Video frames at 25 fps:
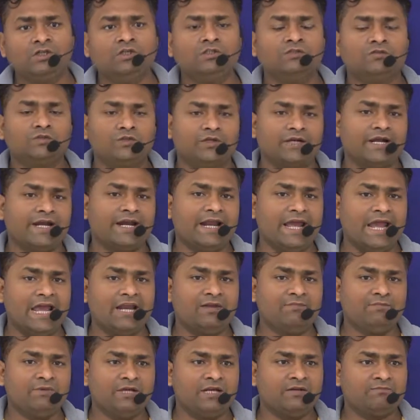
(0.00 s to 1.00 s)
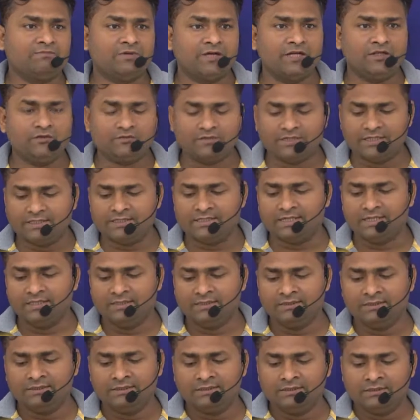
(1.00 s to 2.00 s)
for an NP and produces a
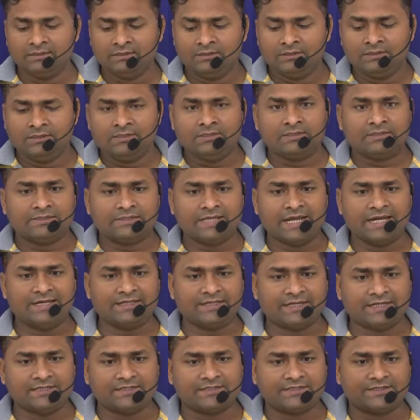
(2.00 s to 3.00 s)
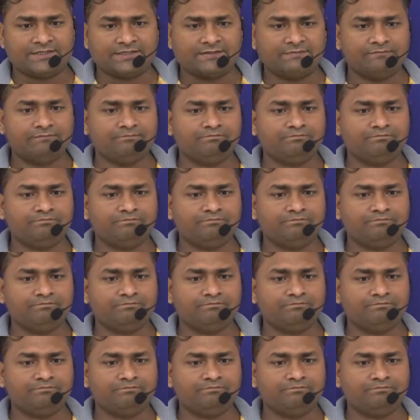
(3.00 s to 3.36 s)
sentence.